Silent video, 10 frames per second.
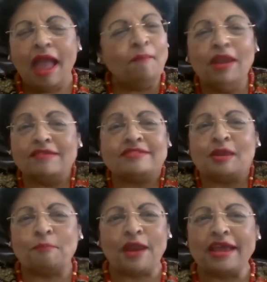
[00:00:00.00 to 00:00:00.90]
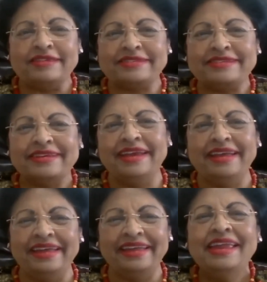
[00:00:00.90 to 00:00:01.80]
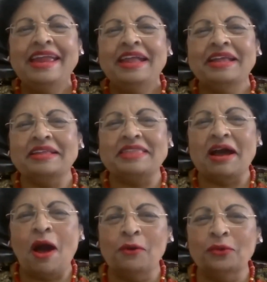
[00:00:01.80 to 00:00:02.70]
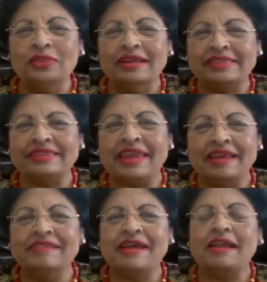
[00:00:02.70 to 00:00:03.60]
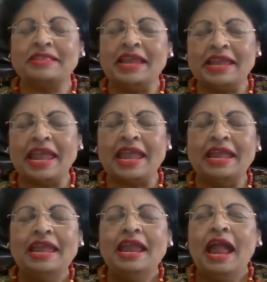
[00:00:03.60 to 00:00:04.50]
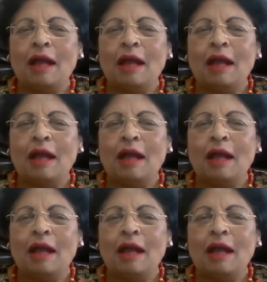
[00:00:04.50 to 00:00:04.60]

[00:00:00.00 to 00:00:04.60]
I'm not surprised how the kids are thinking.